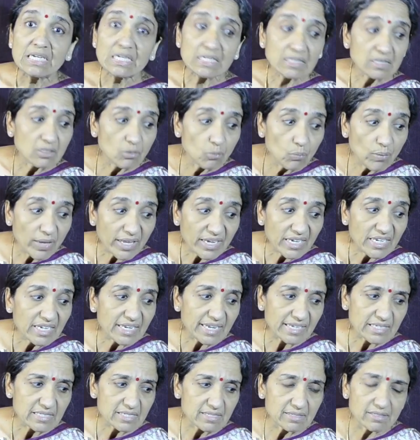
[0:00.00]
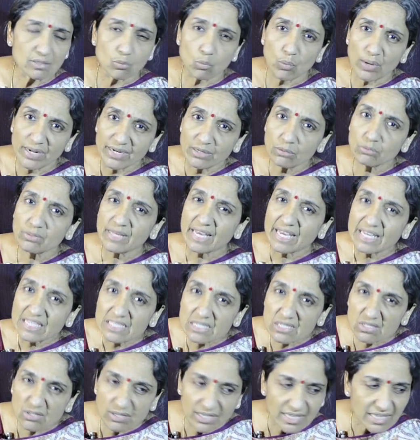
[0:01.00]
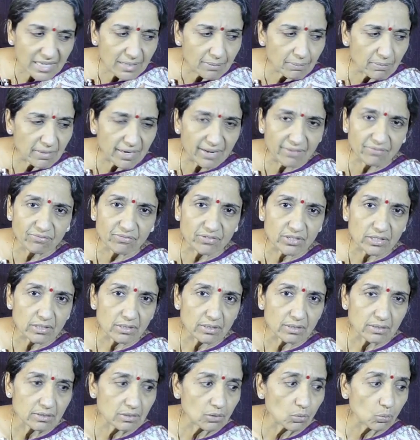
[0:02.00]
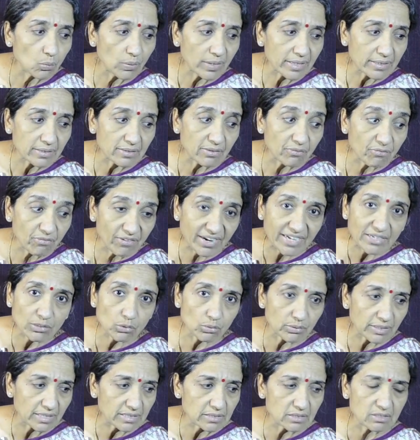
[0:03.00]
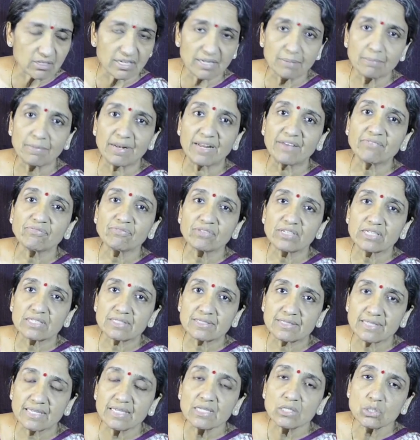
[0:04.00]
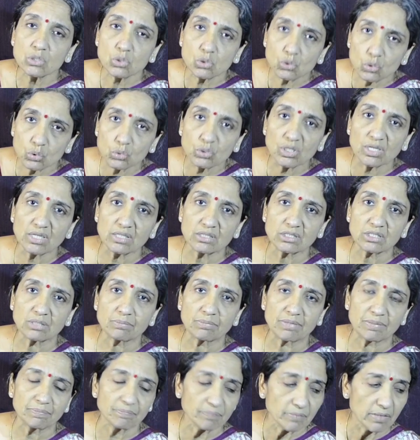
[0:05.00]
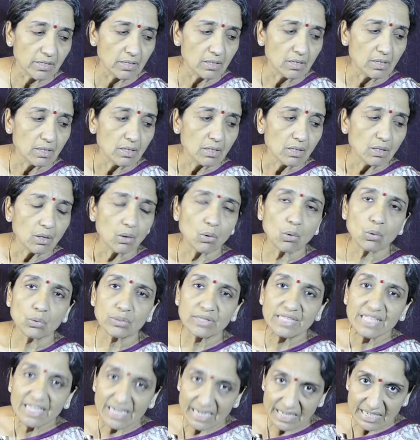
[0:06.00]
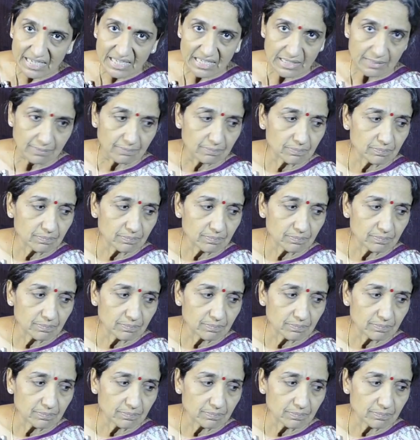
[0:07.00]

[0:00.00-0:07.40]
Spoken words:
The very next, the one on the extreme left, the fret on the extreme left is the Shuddha Rishabham or the Ri,